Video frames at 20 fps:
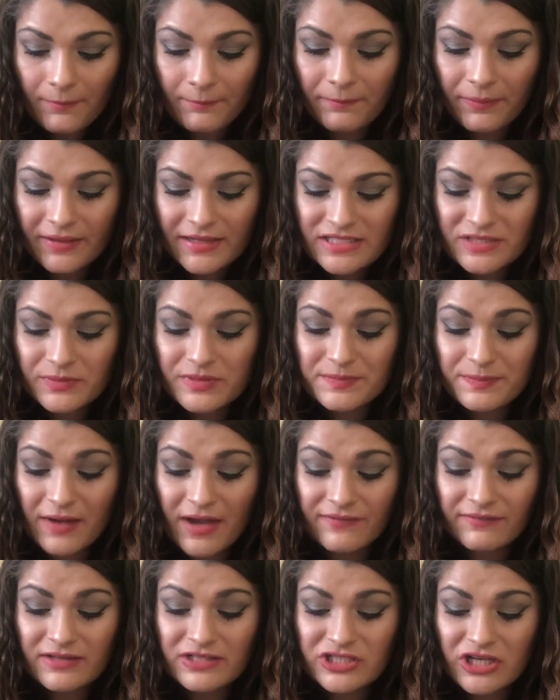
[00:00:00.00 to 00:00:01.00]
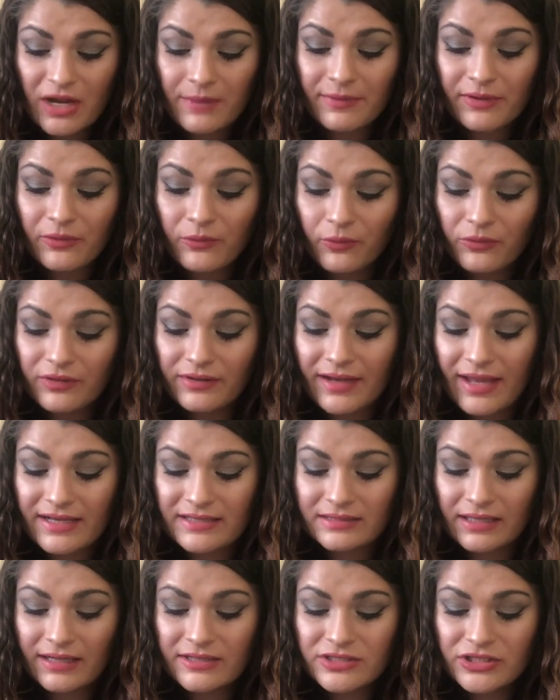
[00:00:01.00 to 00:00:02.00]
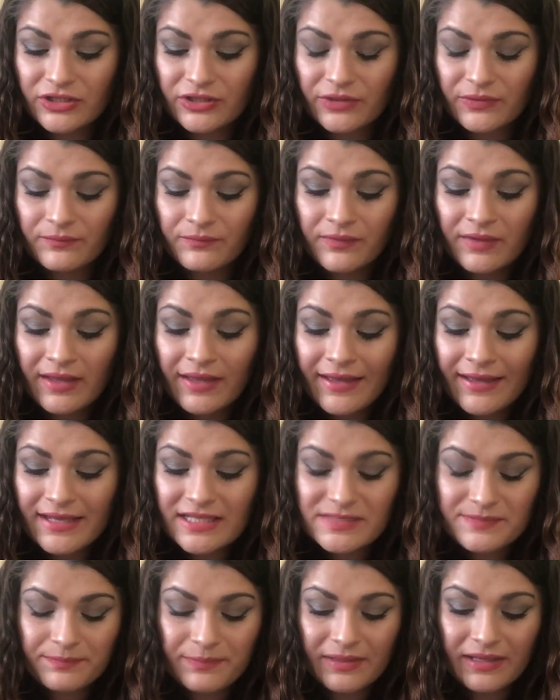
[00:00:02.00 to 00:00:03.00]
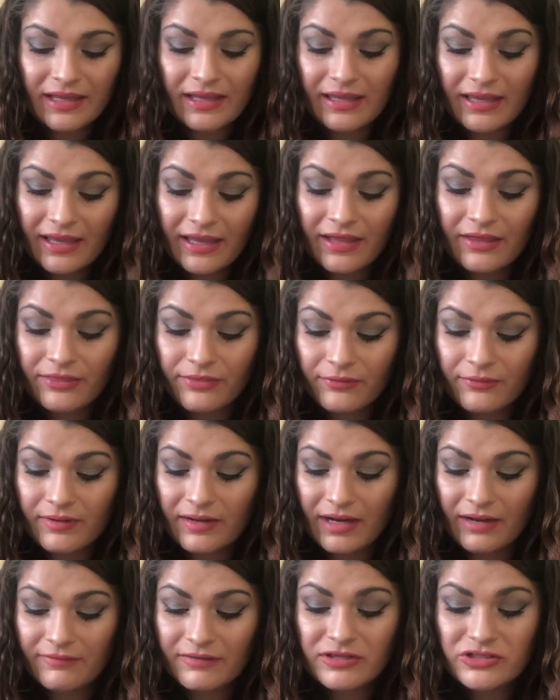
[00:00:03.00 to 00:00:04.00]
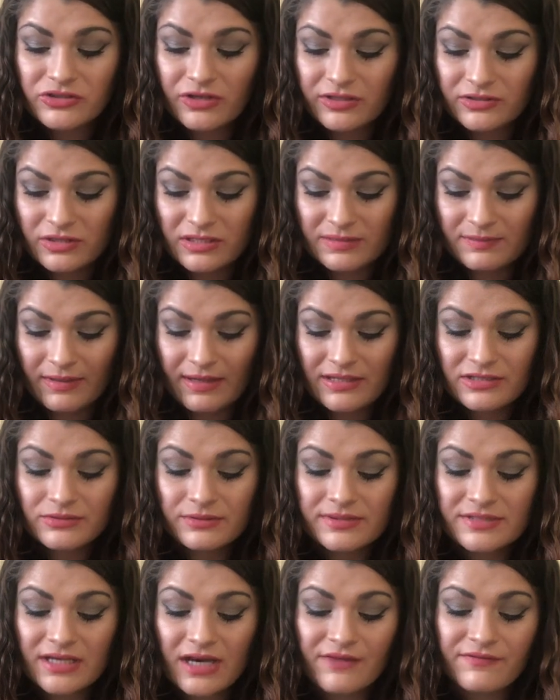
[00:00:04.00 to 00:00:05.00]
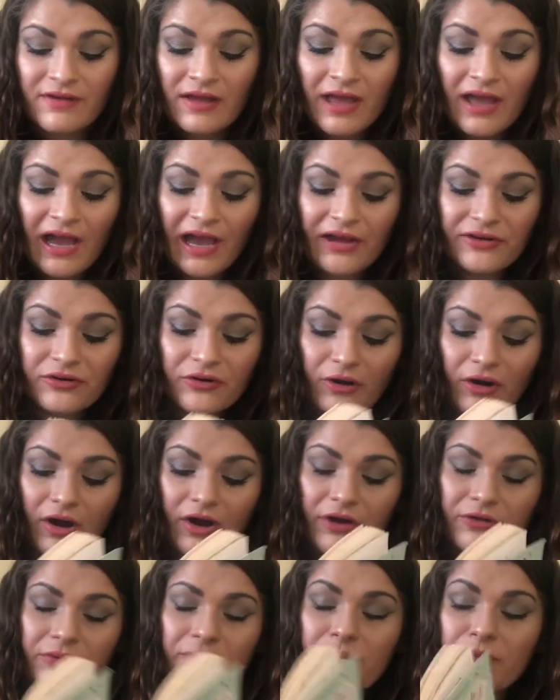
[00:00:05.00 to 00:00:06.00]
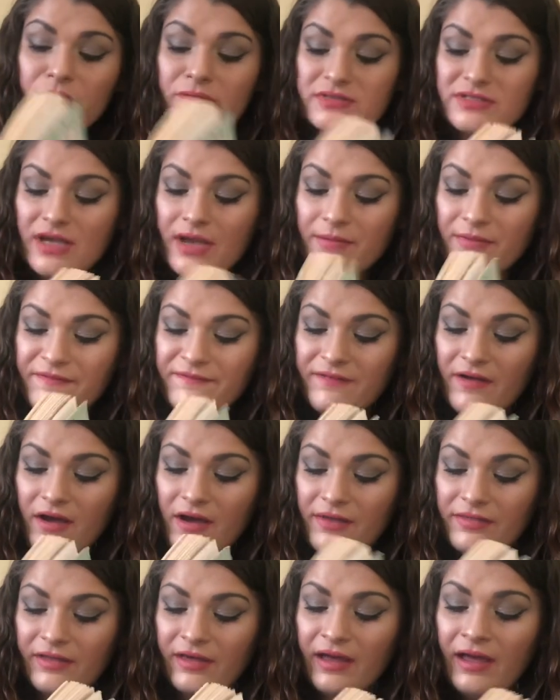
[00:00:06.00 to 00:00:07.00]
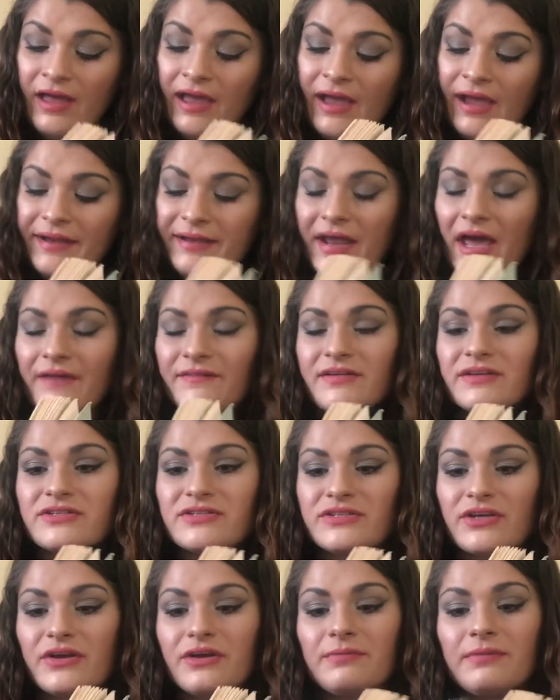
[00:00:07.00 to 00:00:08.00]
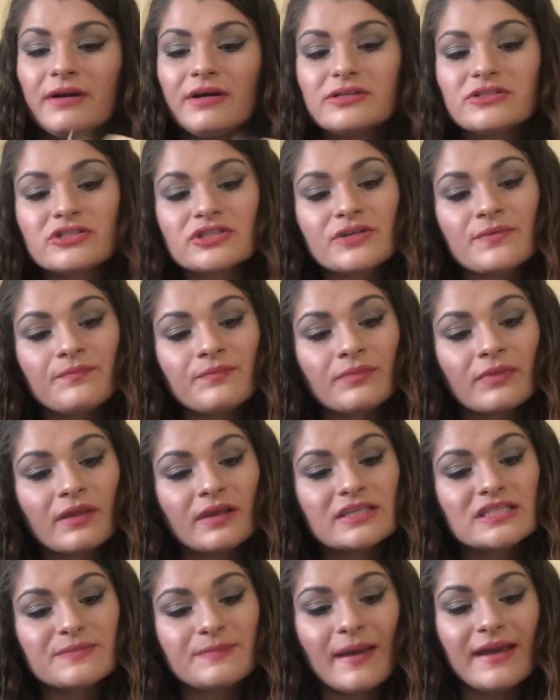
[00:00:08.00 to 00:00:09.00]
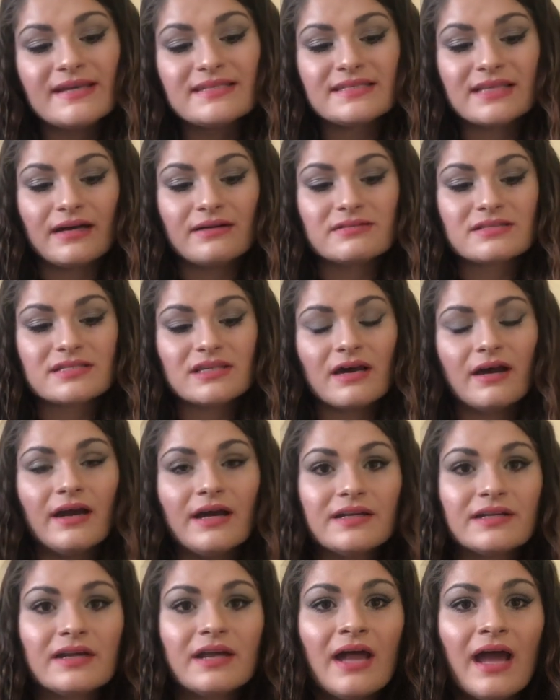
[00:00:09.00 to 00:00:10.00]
Peter was perfectly charming all the next day too. It's being here, thought Clary, trying to explain it to herself, and not arguing all the time with father, and having so much space outside.